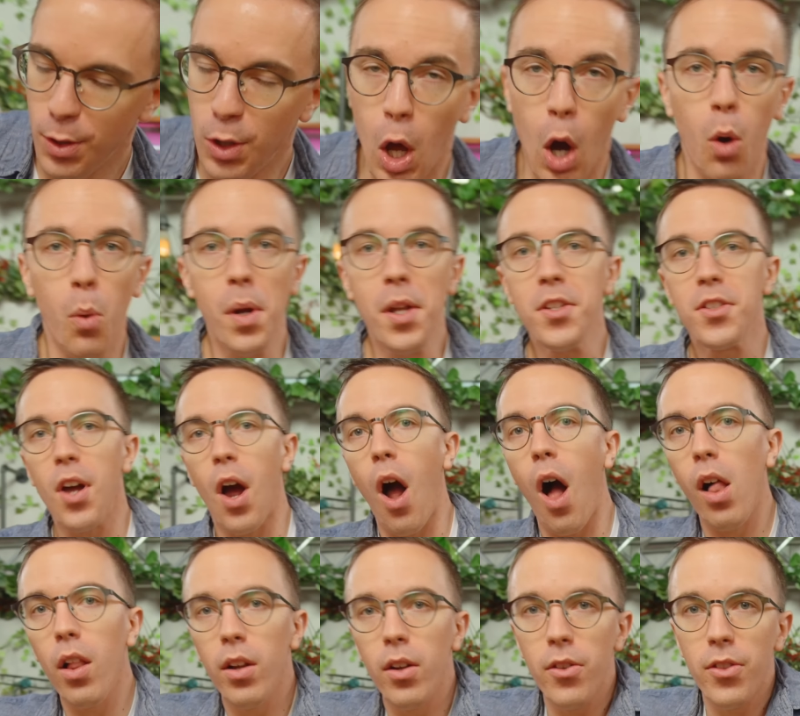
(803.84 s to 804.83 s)
no one
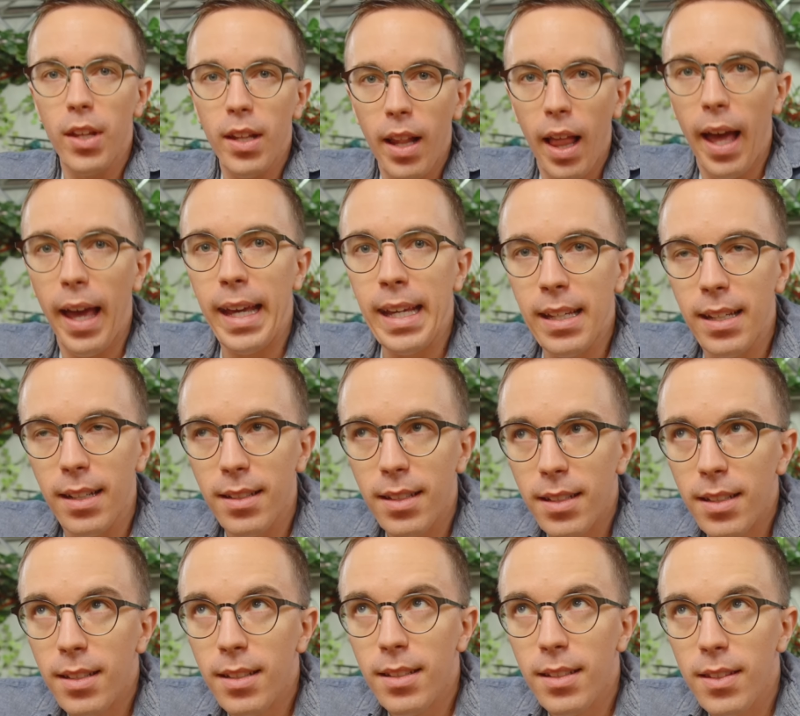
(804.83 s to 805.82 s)
taller than like
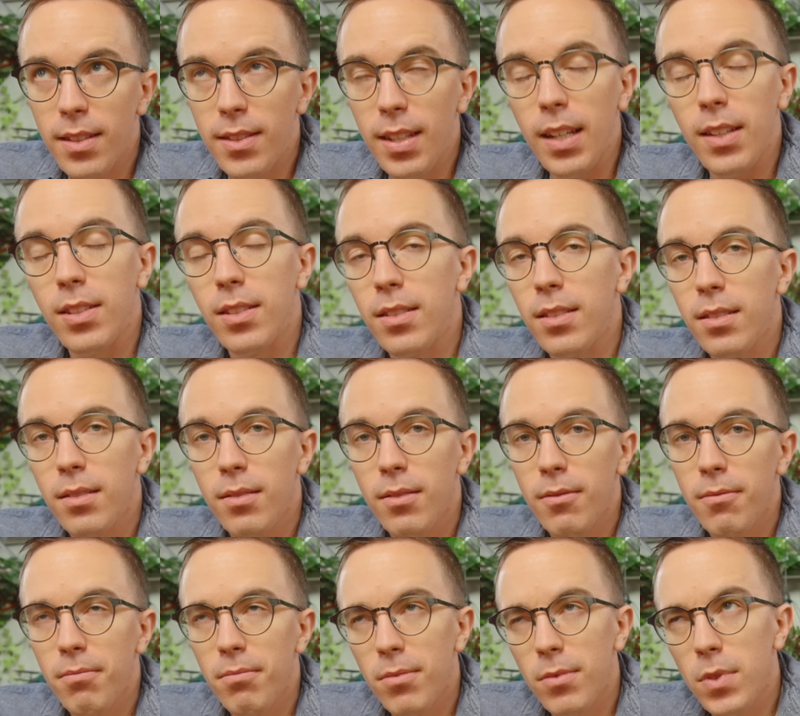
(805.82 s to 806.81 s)
six
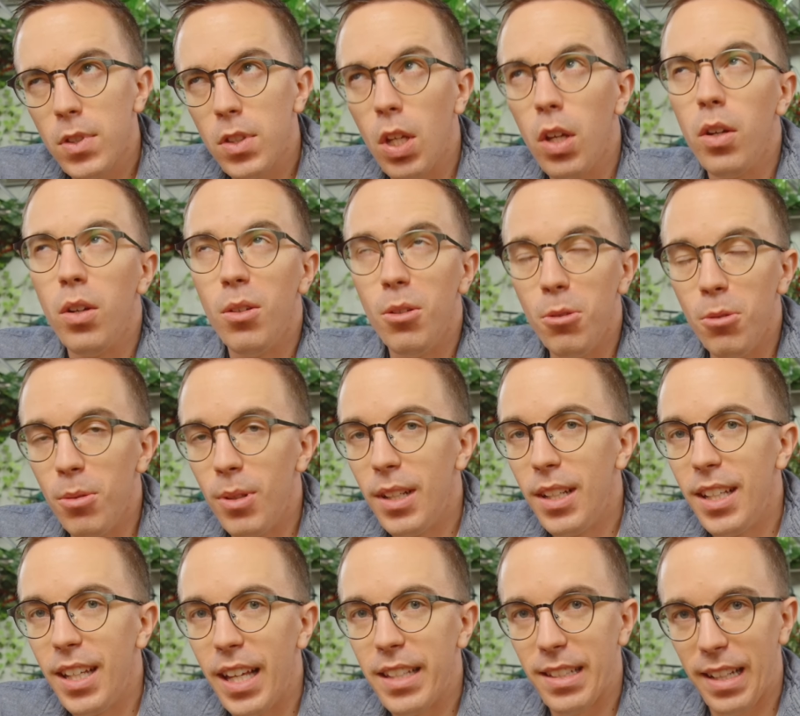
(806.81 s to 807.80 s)
two
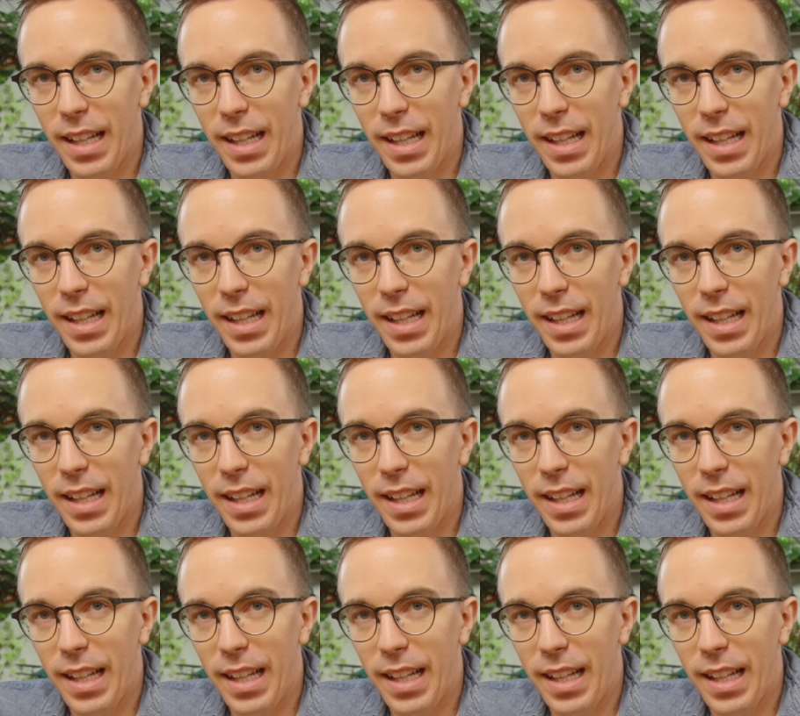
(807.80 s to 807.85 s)
is